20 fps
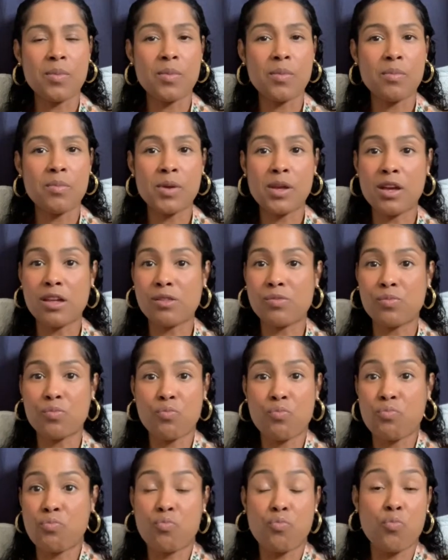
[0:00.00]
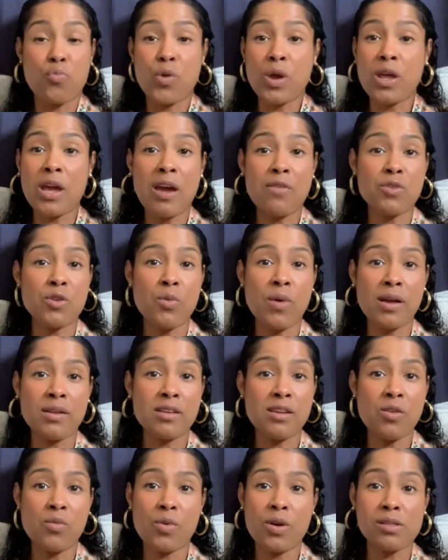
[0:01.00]
because we have no
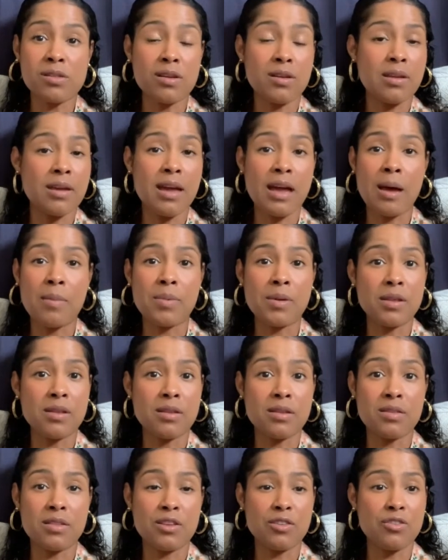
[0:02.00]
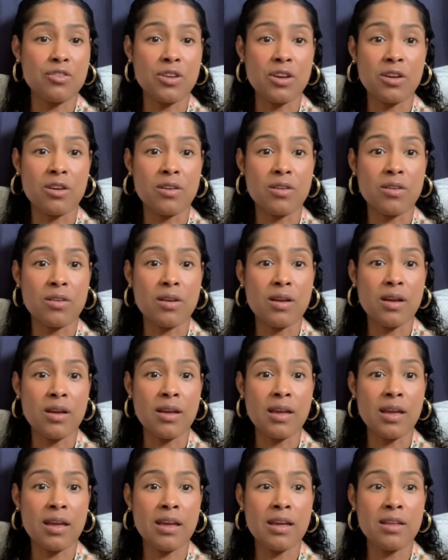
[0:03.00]
idea what's going to happen this year.
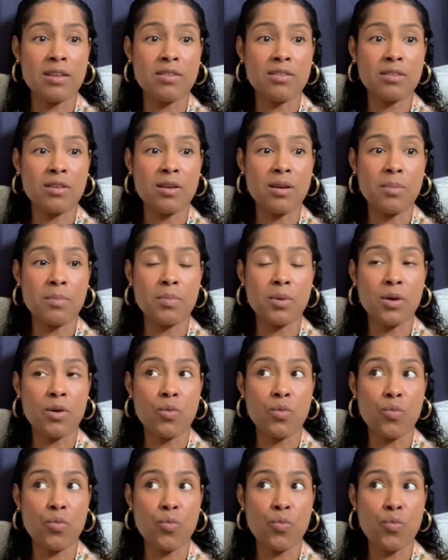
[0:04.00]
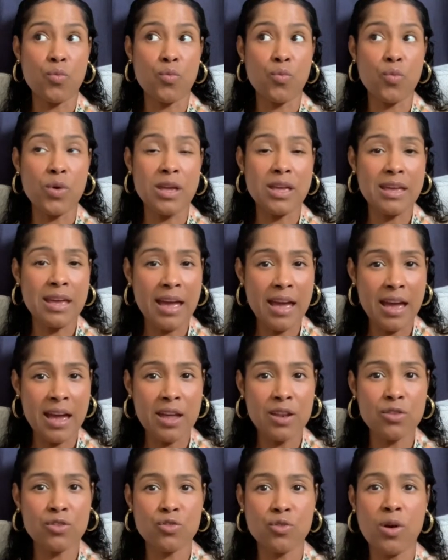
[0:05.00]
And but we
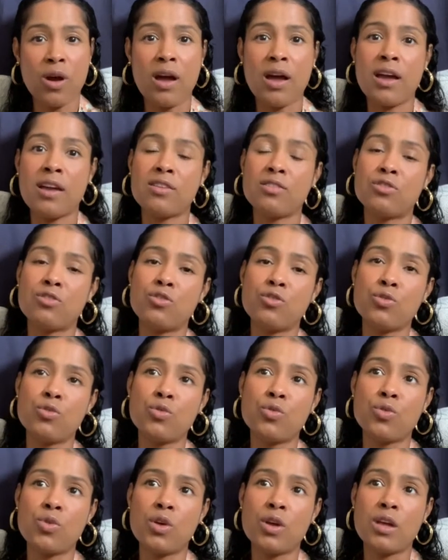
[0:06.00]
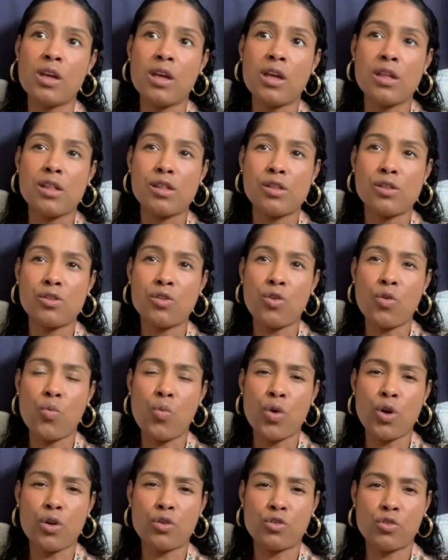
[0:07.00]
can try to still
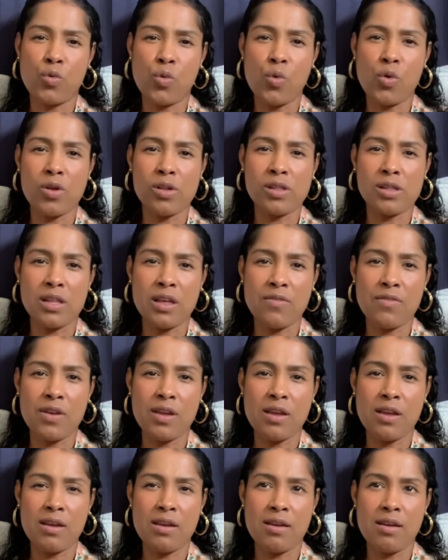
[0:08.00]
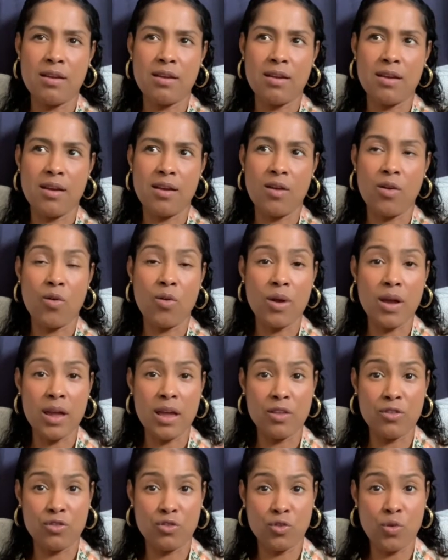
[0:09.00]
work towards living or
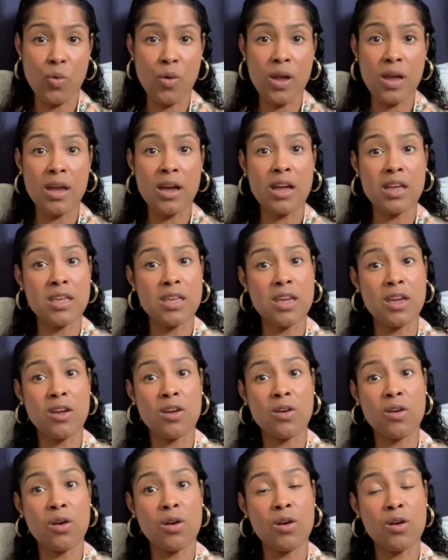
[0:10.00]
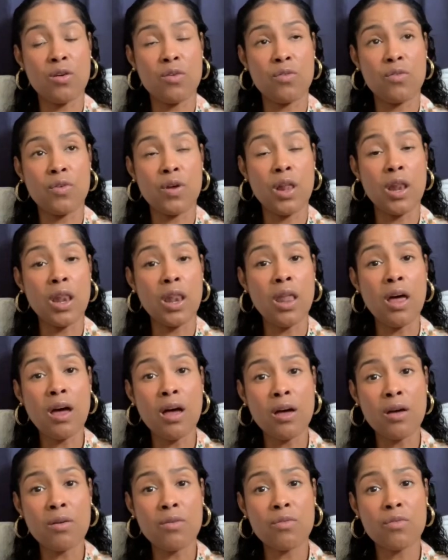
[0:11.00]
enjoying a year of
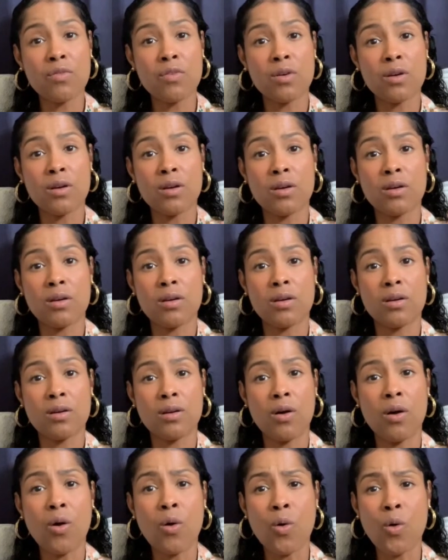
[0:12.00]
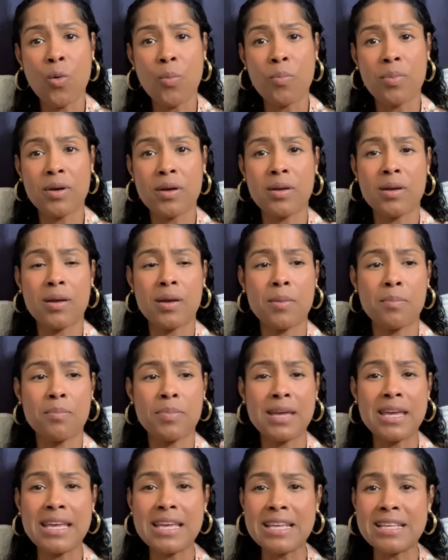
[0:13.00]
love, hope,
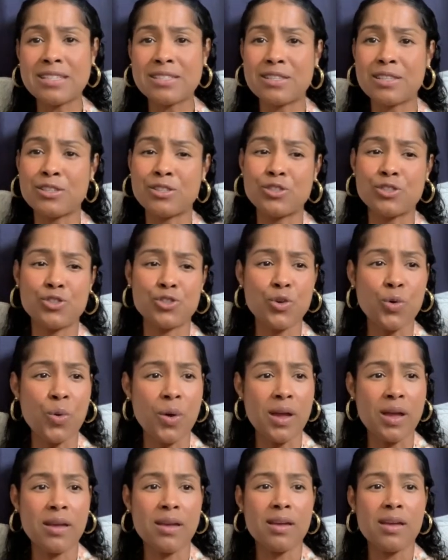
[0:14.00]
peace, and joy.